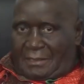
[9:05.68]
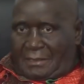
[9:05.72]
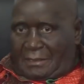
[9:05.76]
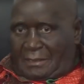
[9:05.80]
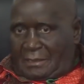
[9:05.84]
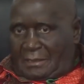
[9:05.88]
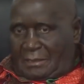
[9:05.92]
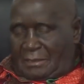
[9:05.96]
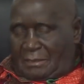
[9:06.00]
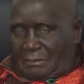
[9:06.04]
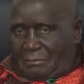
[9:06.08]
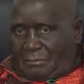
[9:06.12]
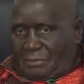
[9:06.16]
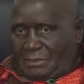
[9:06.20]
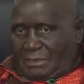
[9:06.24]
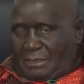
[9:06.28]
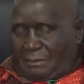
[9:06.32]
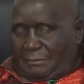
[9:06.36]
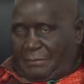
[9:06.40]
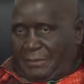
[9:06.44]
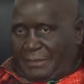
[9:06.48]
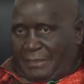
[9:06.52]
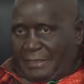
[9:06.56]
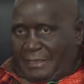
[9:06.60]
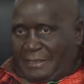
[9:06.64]
in
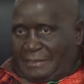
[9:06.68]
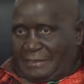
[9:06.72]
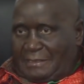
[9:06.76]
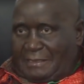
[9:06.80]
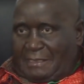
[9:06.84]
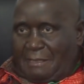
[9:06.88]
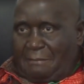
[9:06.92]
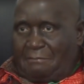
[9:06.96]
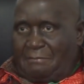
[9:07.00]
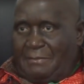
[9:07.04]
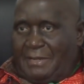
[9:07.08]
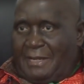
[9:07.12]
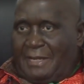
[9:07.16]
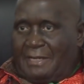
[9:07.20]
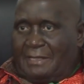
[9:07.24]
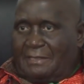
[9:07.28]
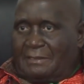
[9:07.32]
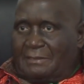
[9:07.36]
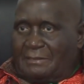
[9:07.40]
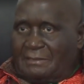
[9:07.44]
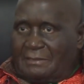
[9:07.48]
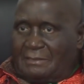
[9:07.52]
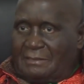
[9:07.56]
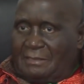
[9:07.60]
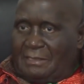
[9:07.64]
Mozambique and what is now
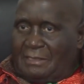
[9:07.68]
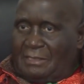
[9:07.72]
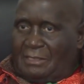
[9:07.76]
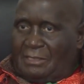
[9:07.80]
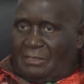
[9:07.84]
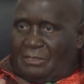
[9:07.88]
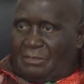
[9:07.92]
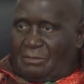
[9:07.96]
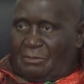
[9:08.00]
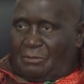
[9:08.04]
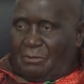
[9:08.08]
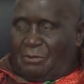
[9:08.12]
Zimbabwe. In